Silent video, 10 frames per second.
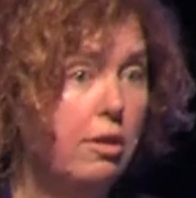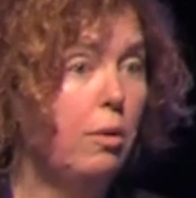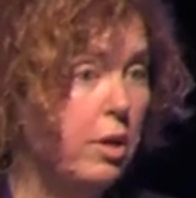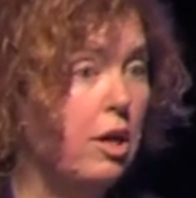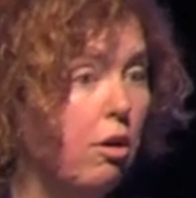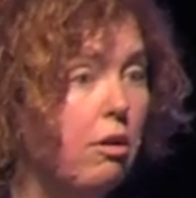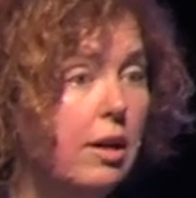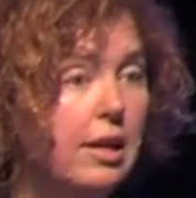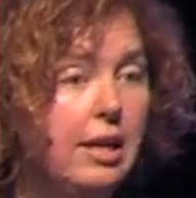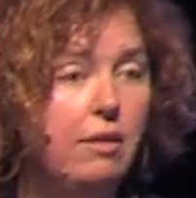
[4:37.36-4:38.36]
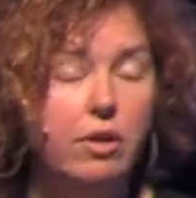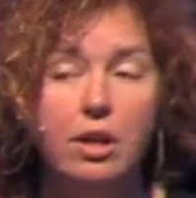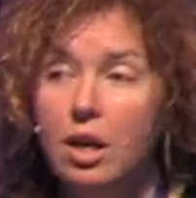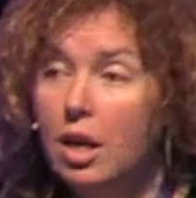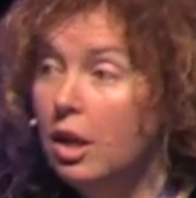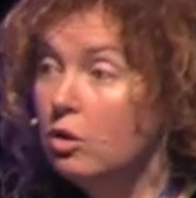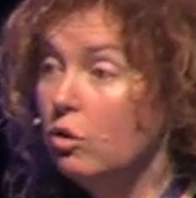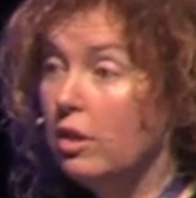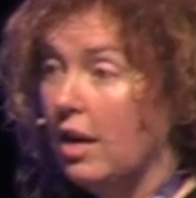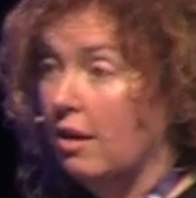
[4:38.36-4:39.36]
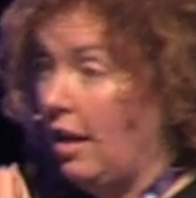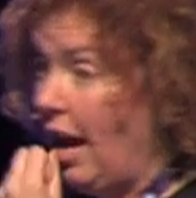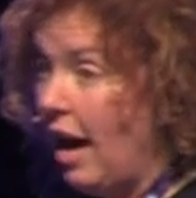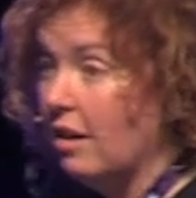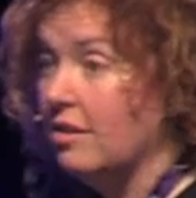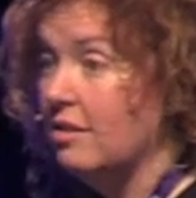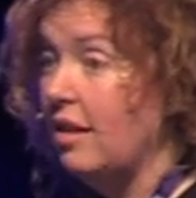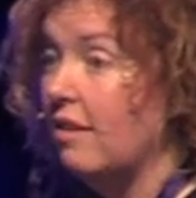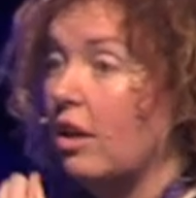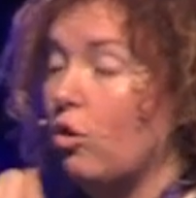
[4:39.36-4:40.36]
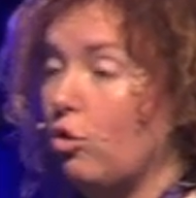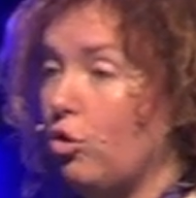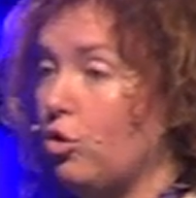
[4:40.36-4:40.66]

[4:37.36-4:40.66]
world that we currently live in. So they accessed that, they